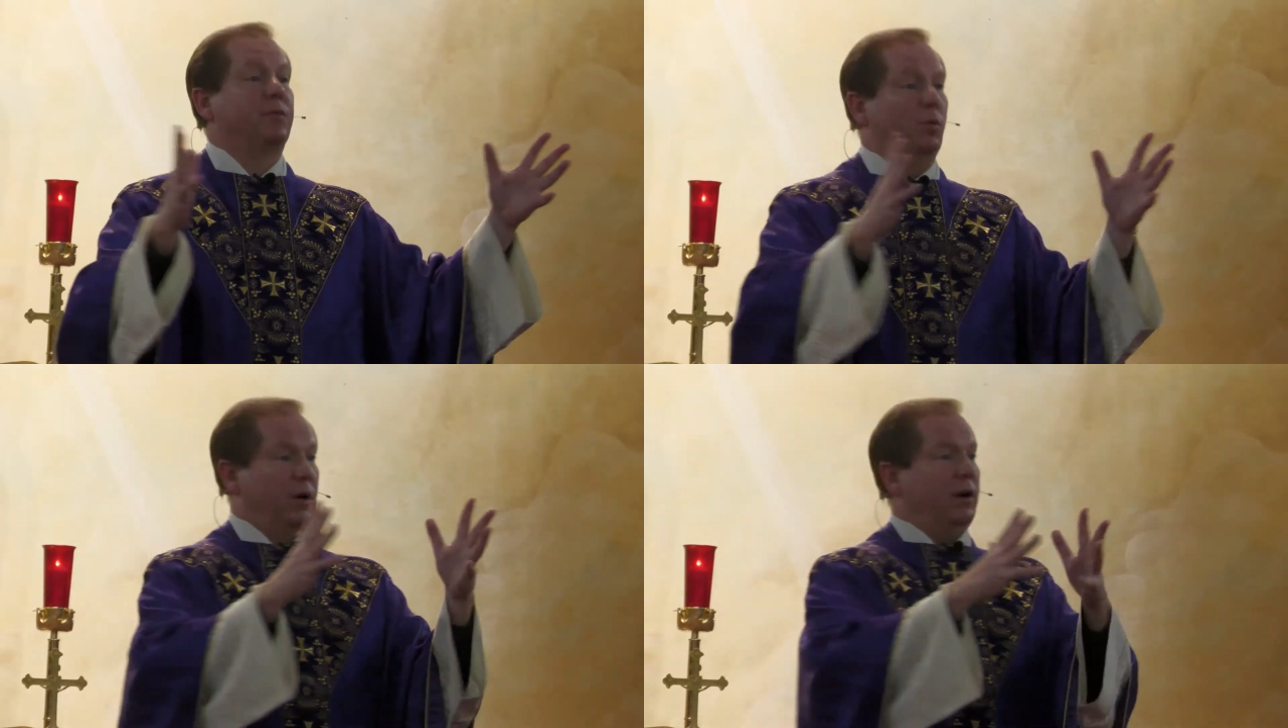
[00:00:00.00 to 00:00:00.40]

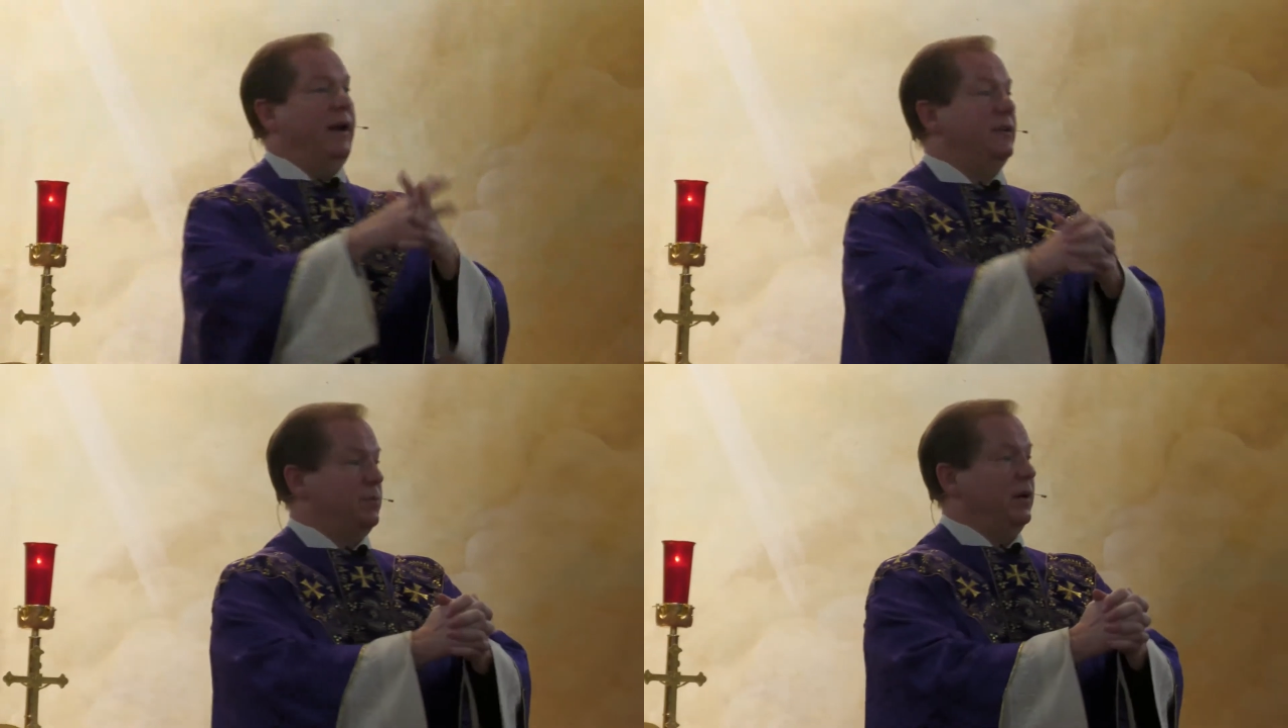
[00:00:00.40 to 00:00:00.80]
We're going to
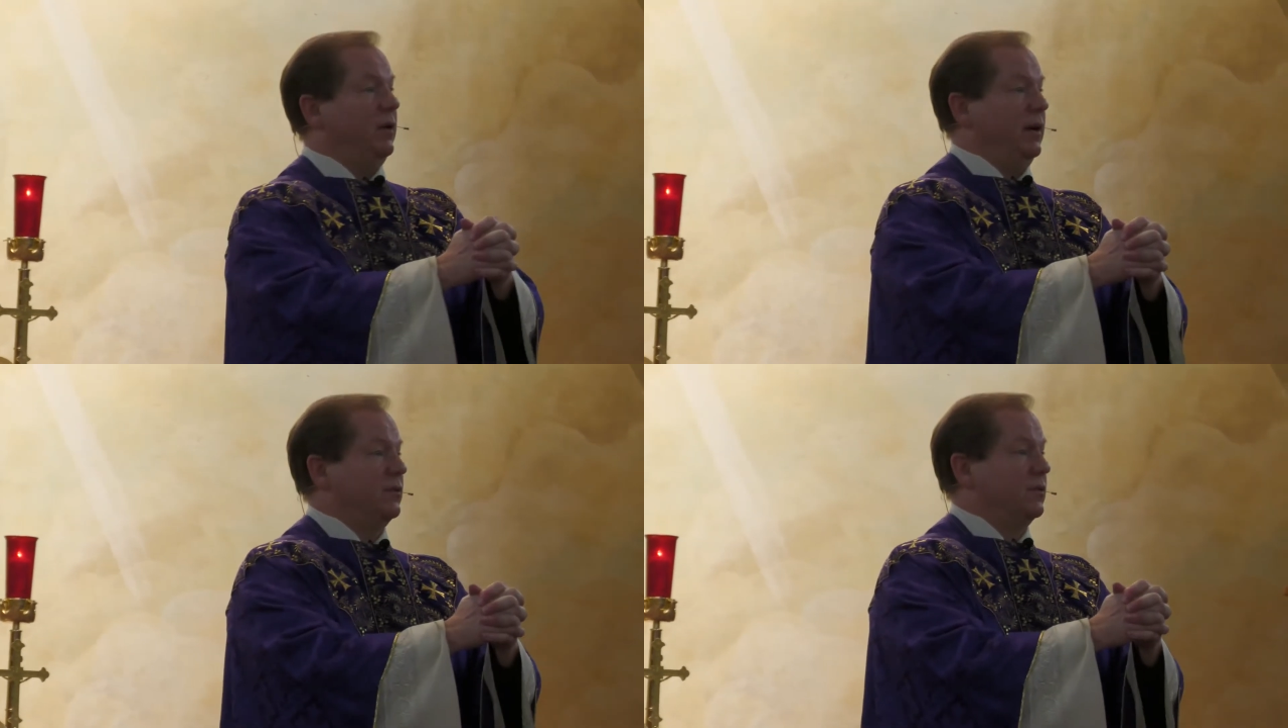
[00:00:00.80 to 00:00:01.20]

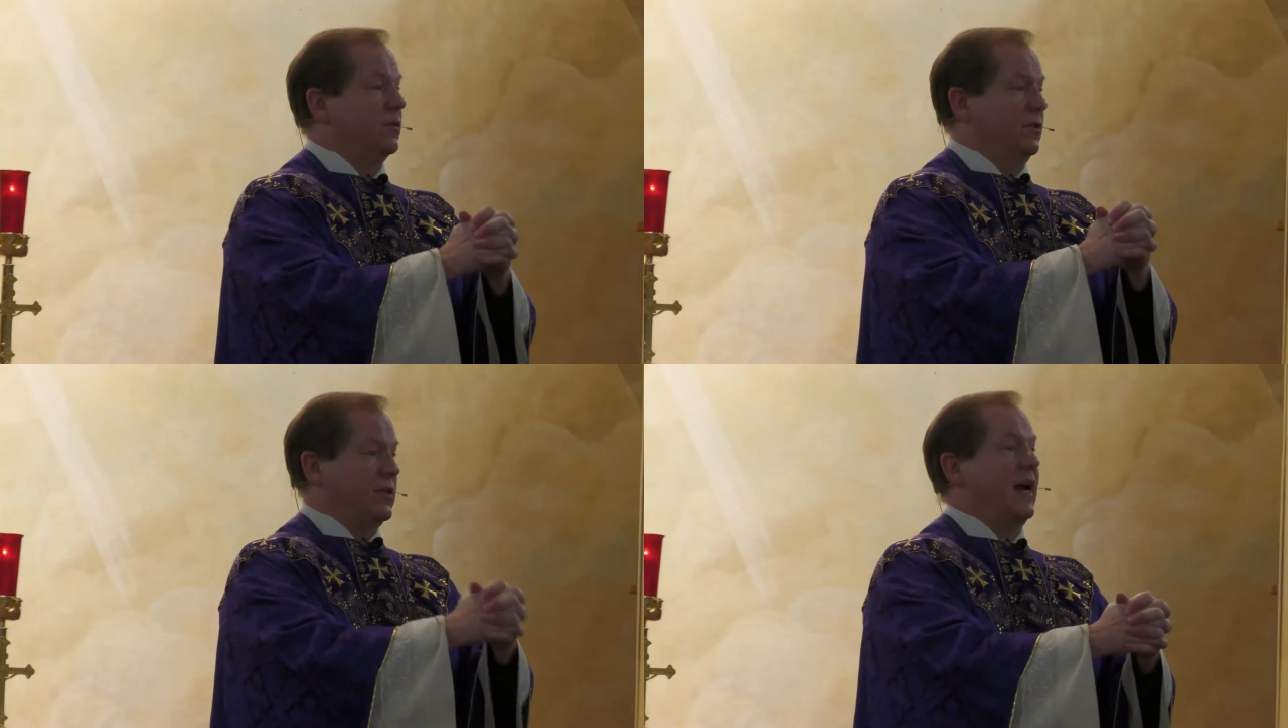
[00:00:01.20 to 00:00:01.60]
experience
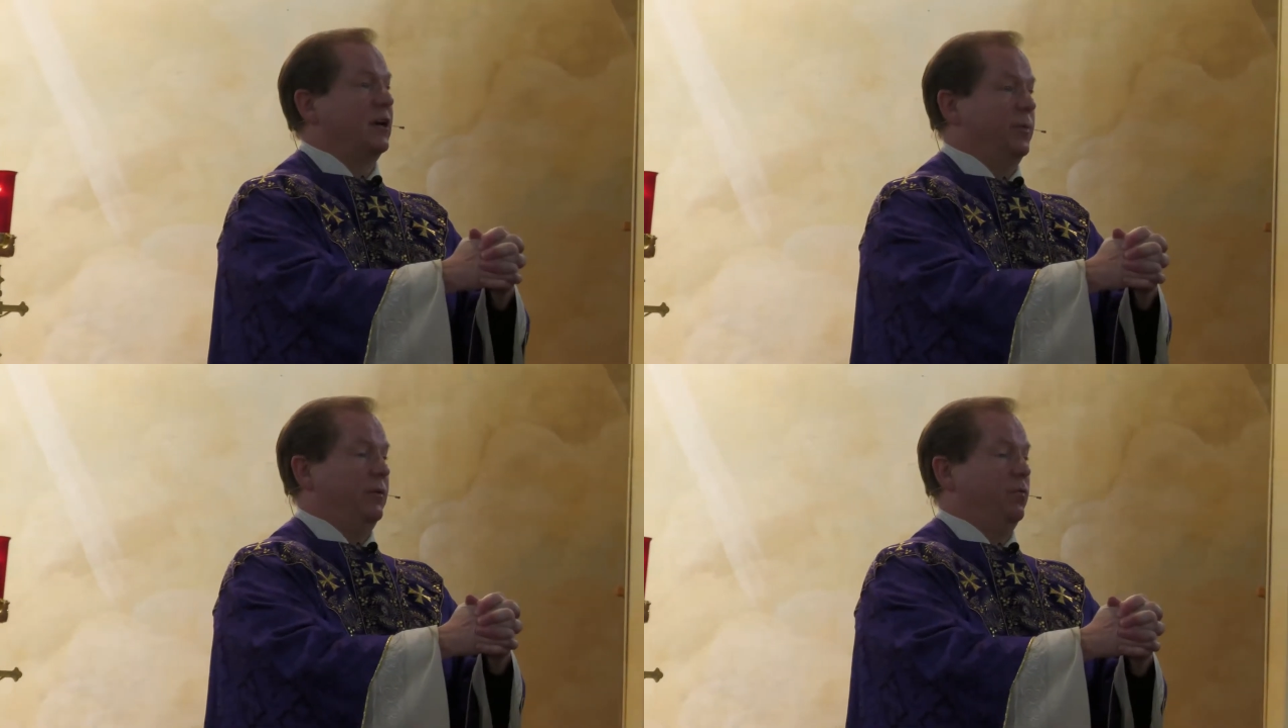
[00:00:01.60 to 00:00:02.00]
the
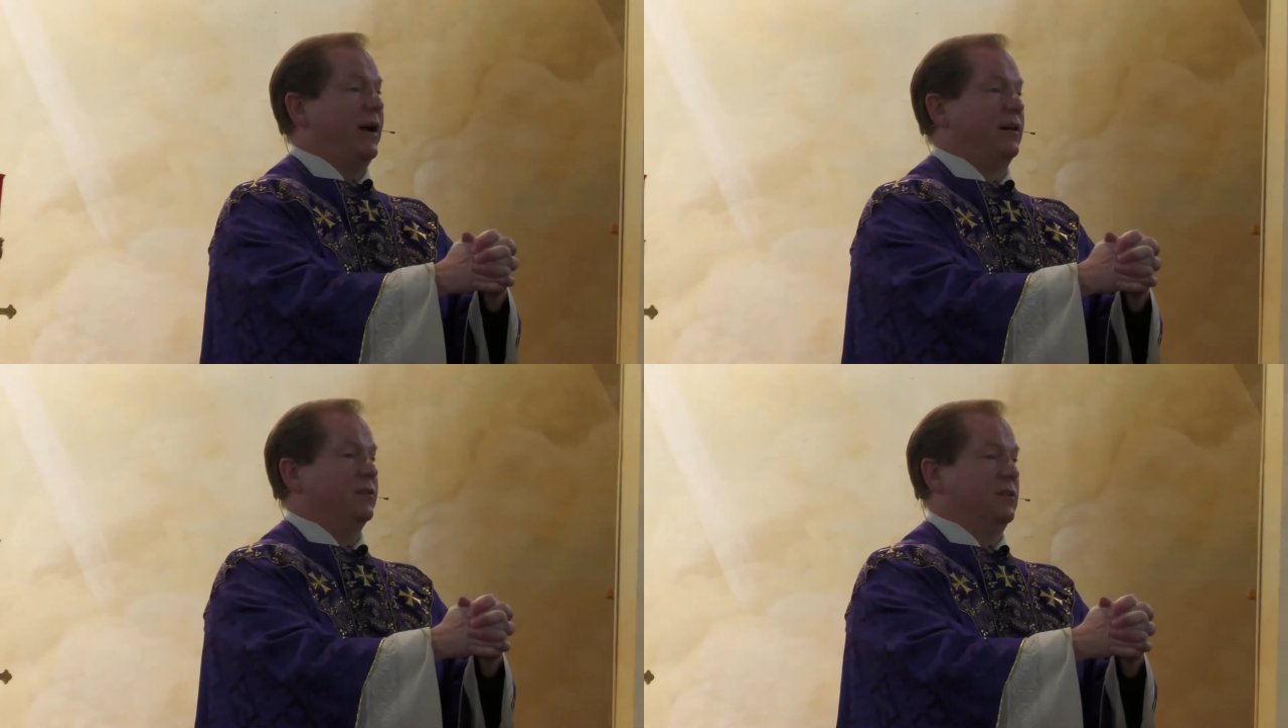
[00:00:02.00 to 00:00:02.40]
sacrament of
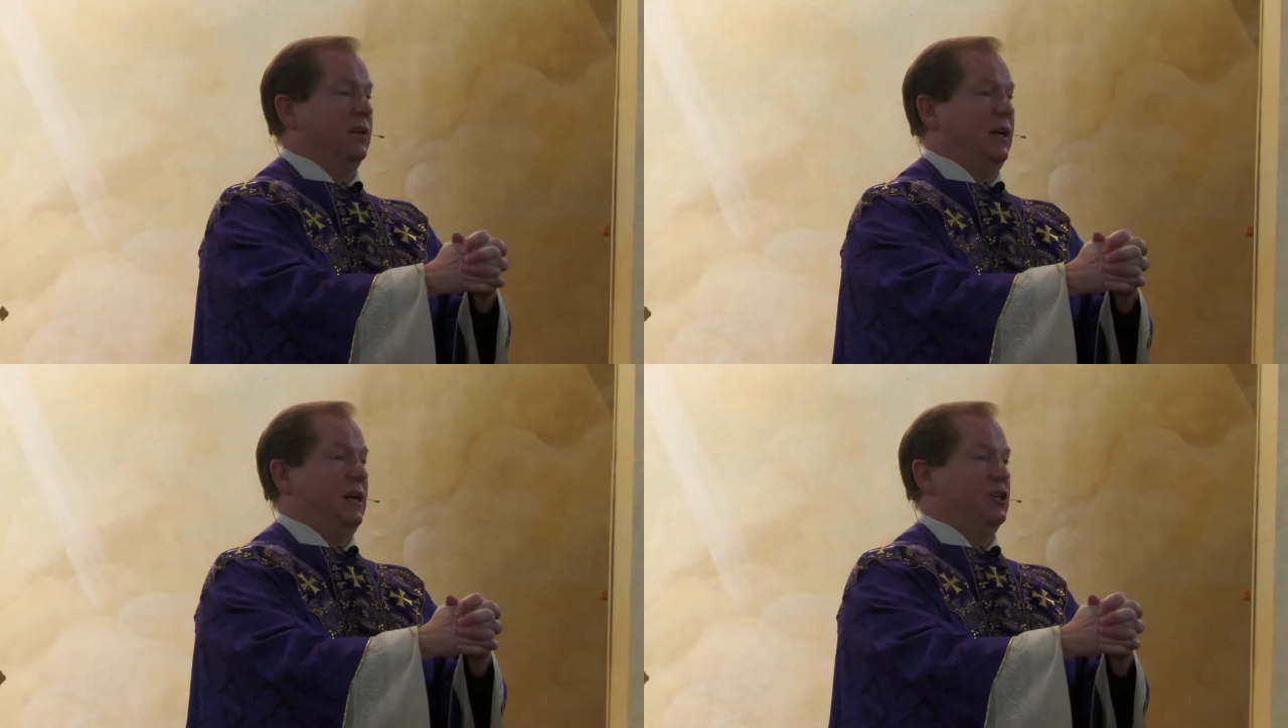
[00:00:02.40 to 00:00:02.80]

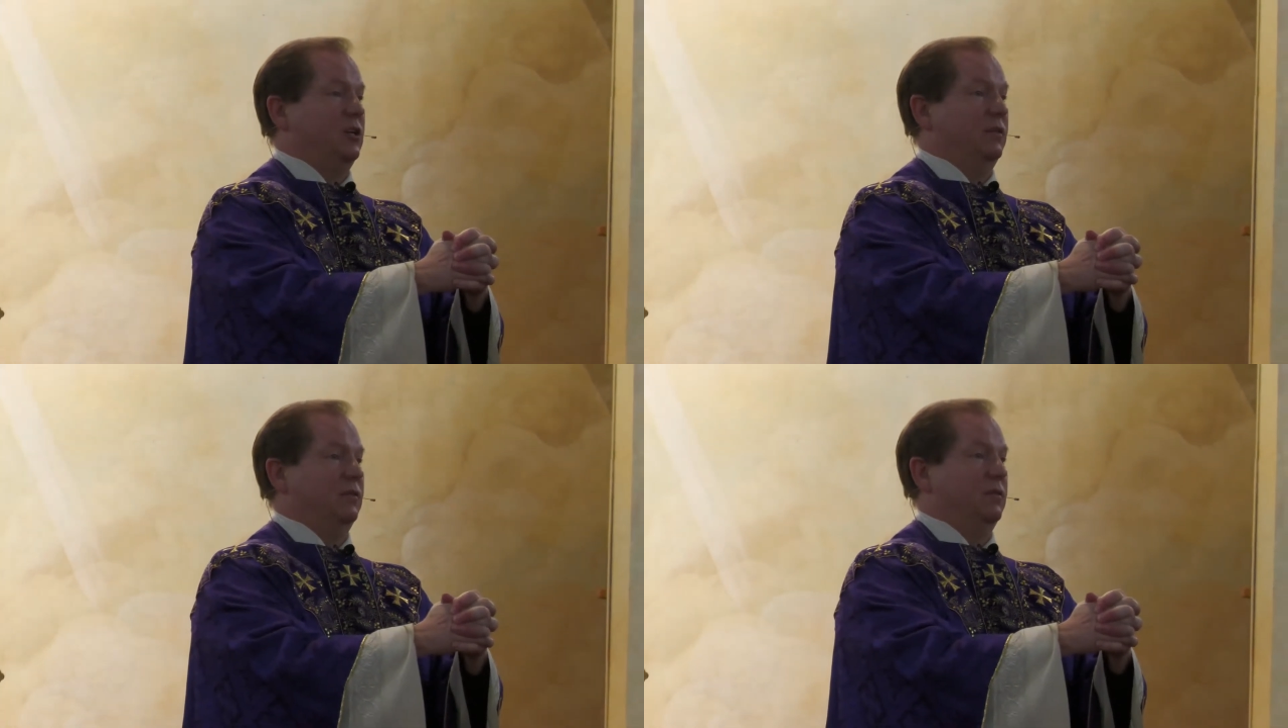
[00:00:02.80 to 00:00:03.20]

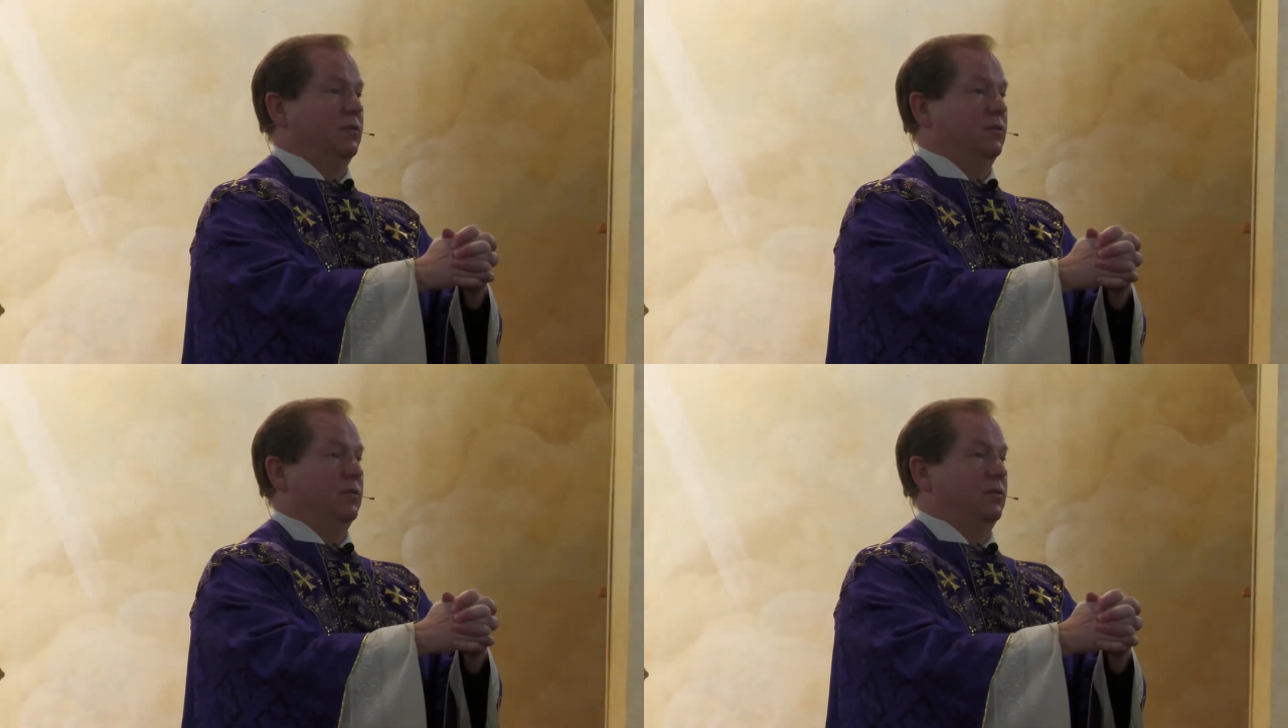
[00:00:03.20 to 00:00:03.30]
reconciliation.